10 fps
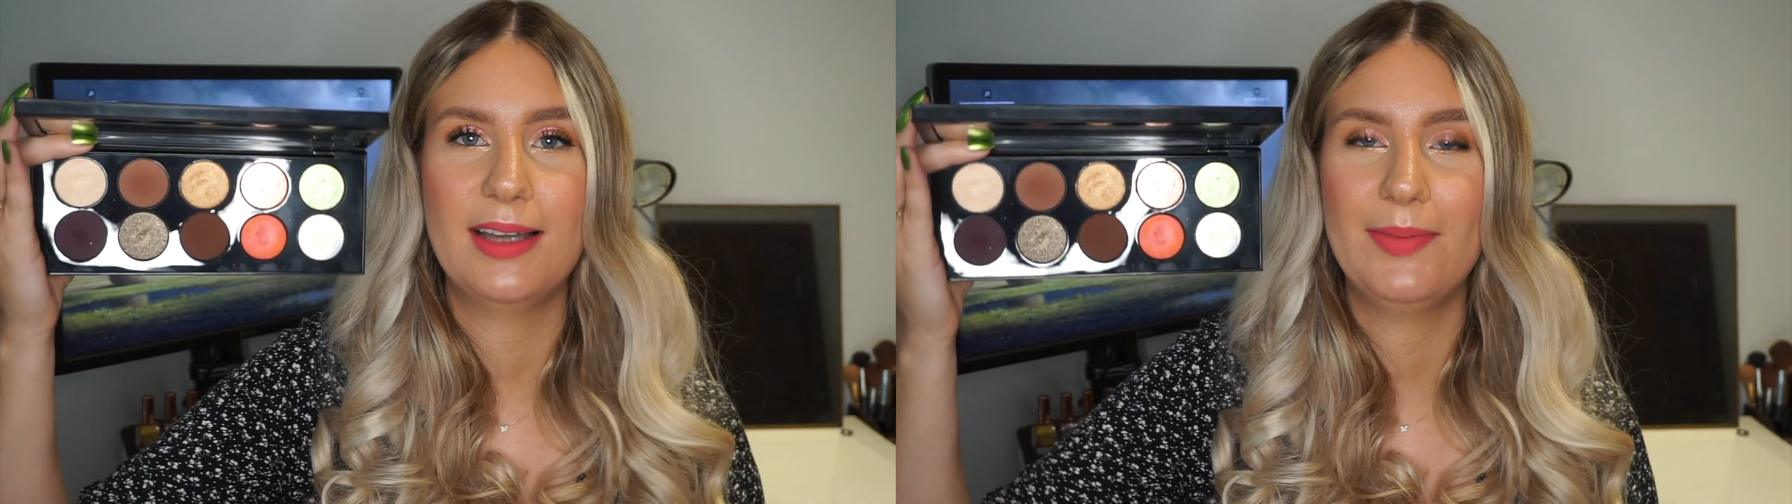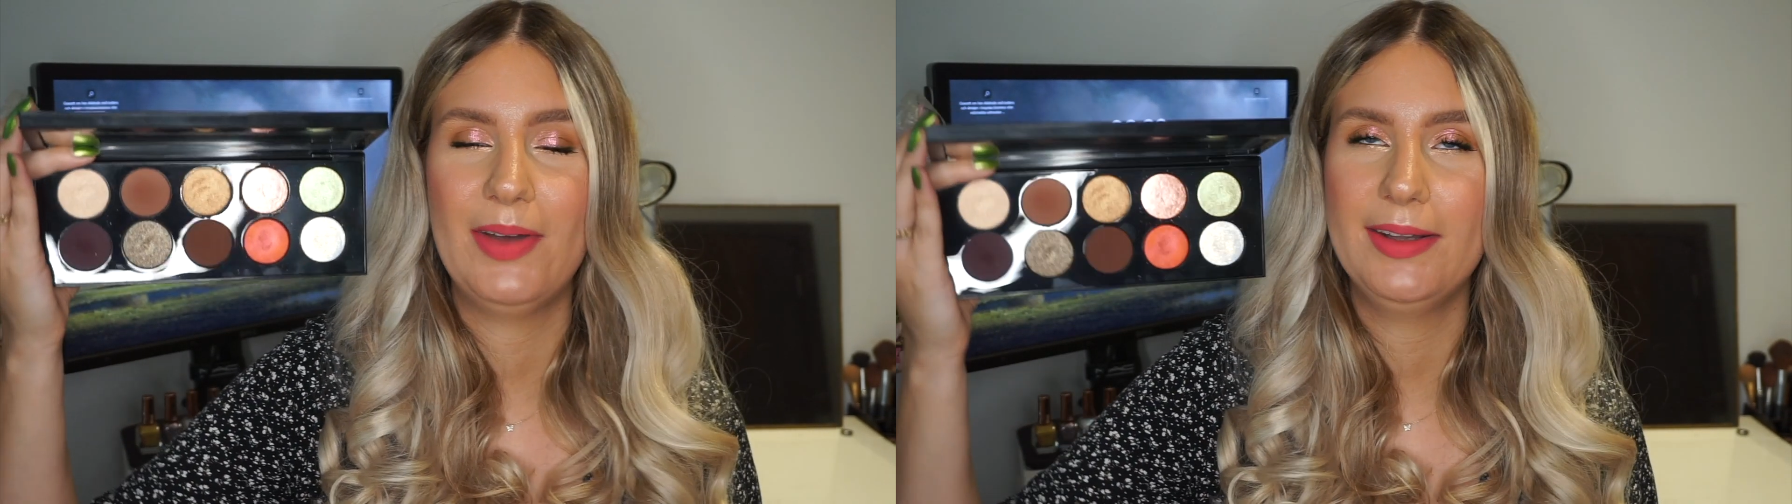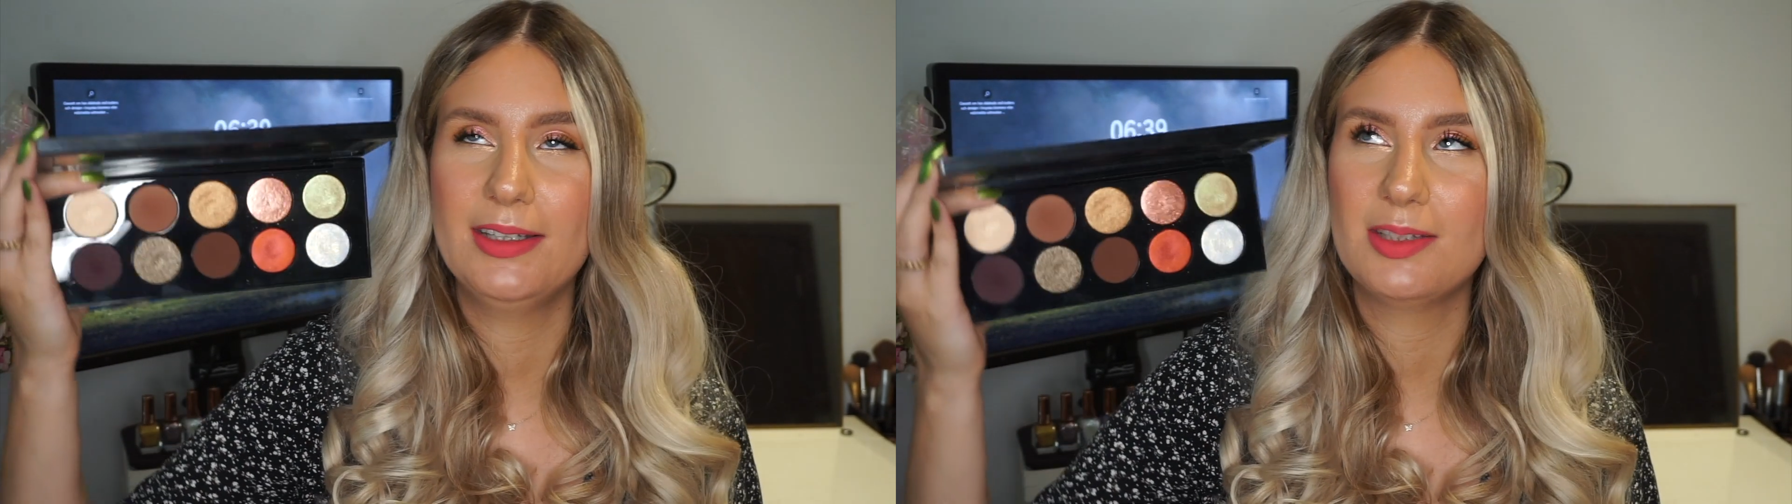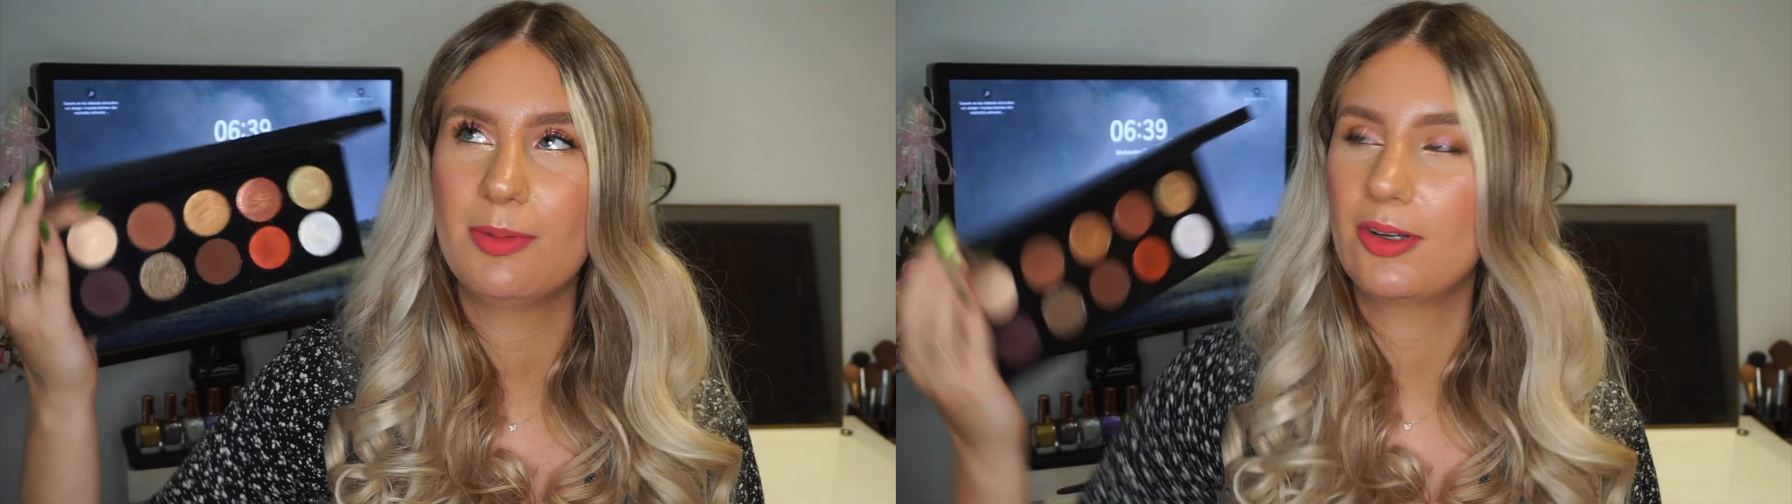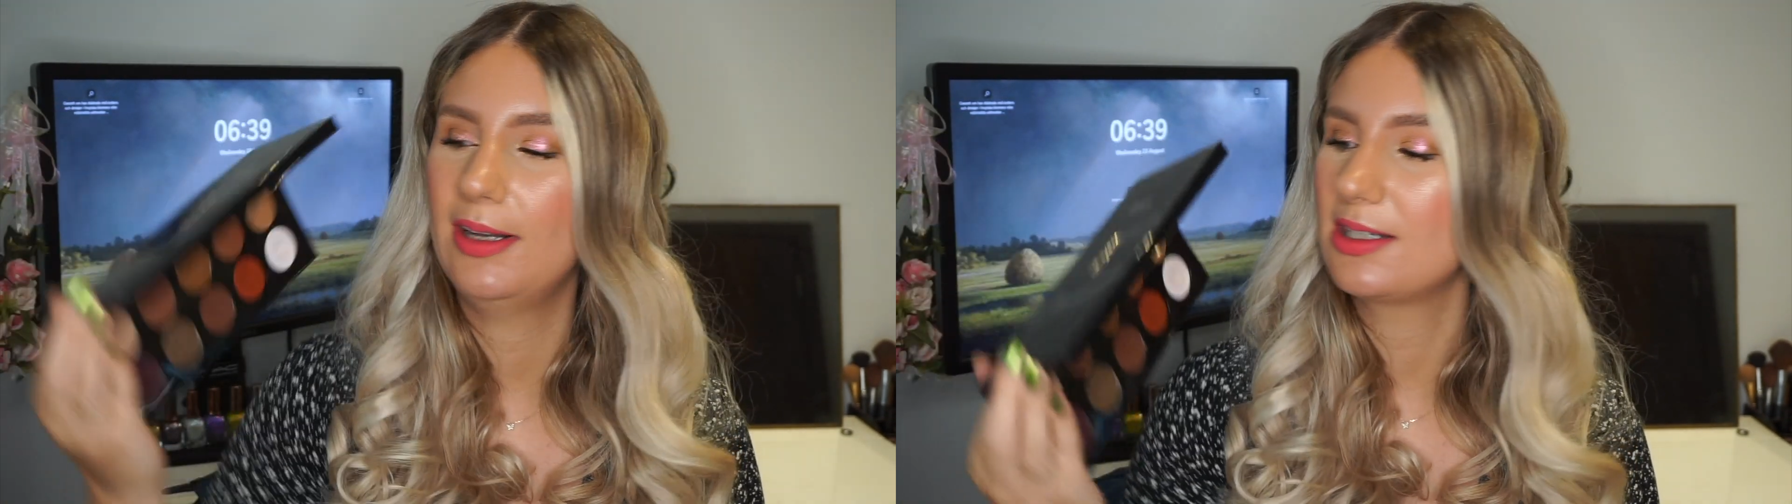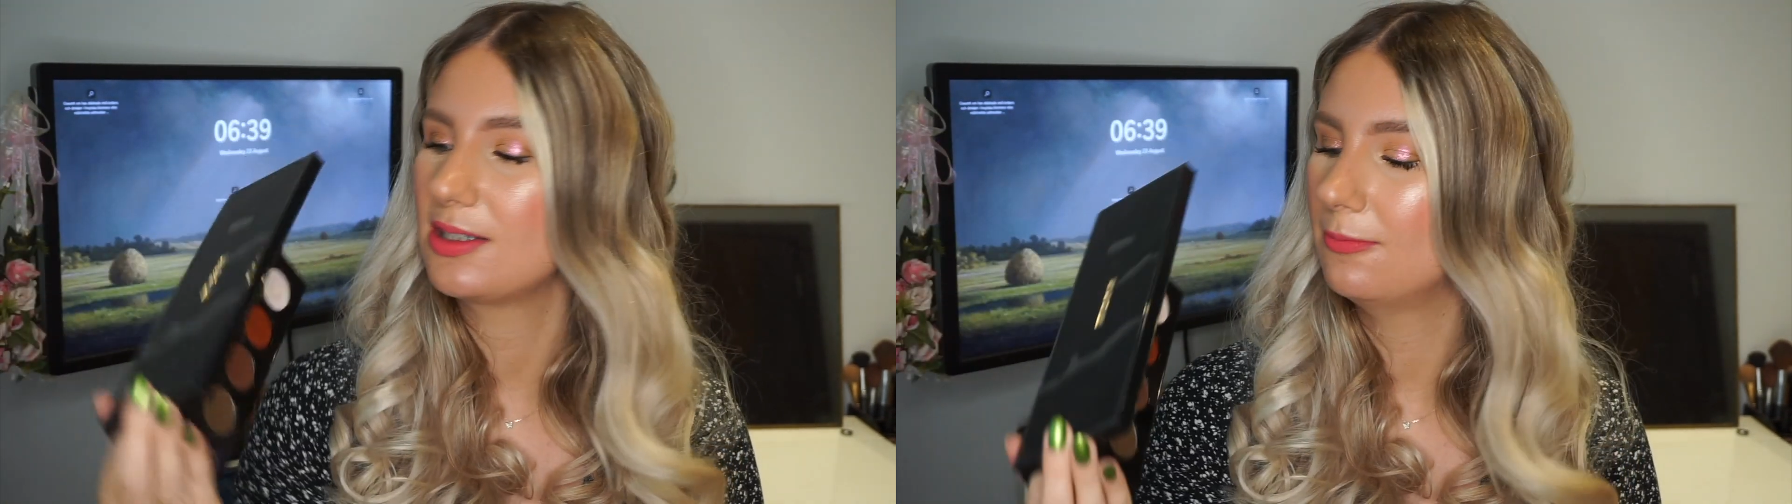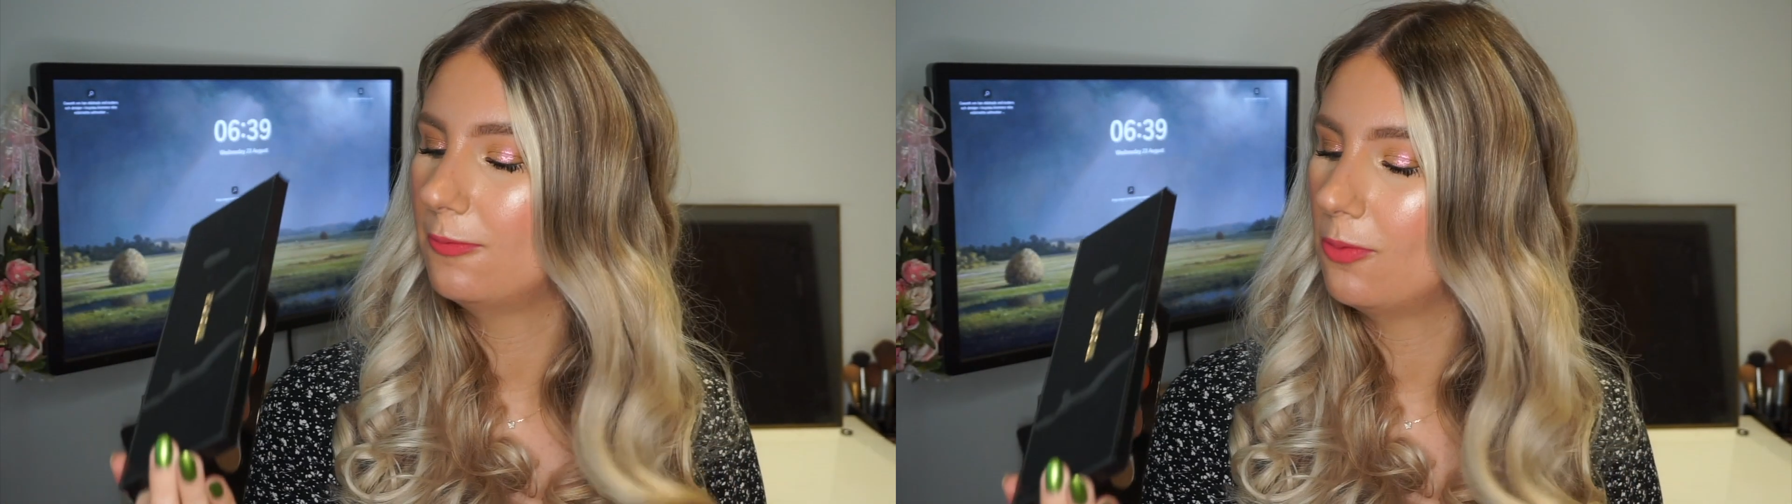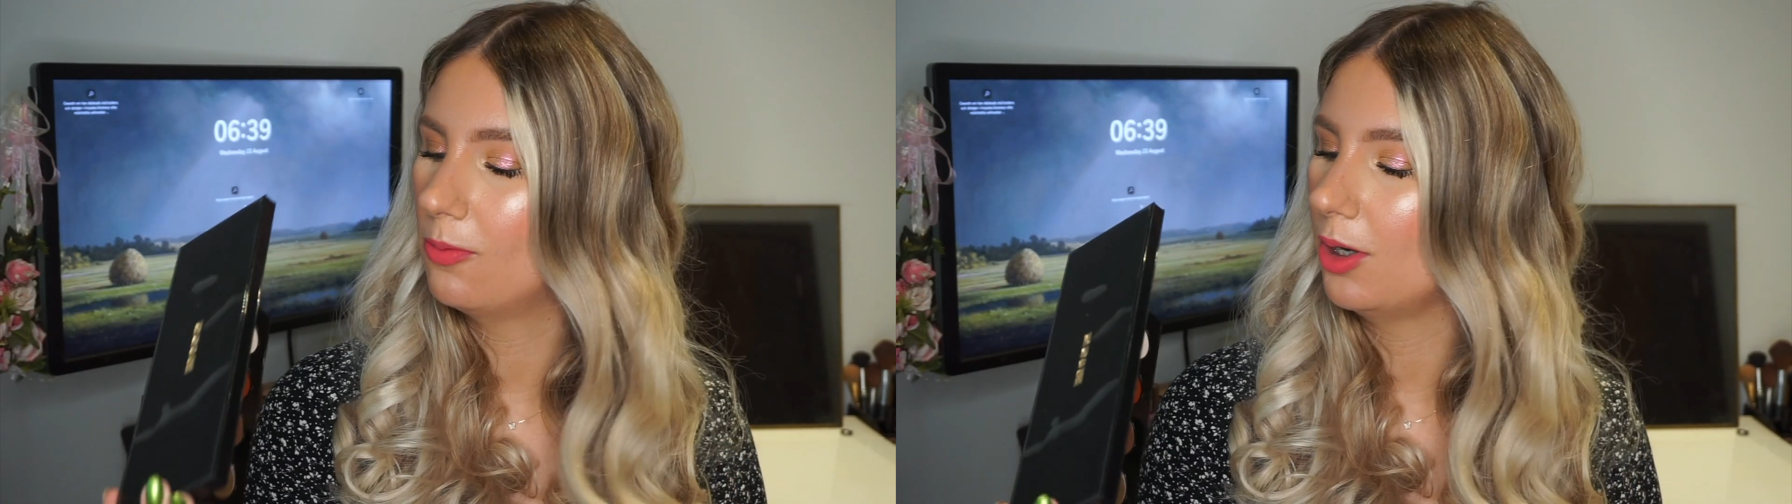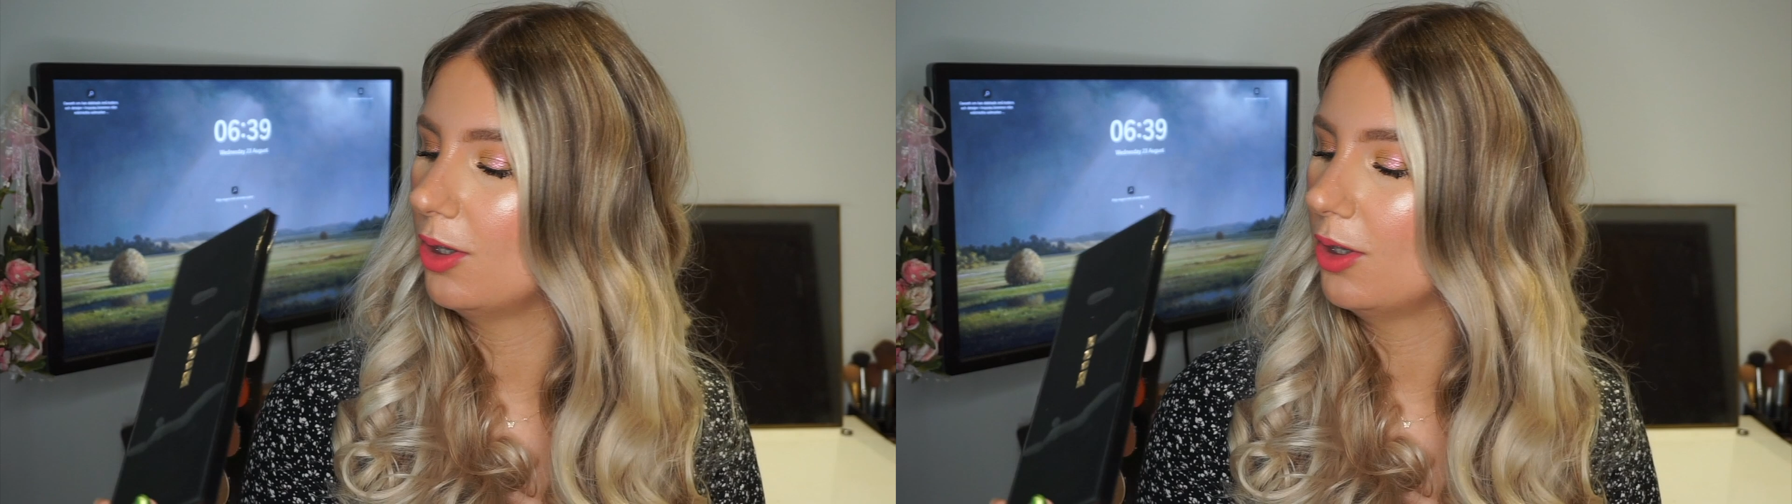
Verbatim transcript: I've had this in my collection for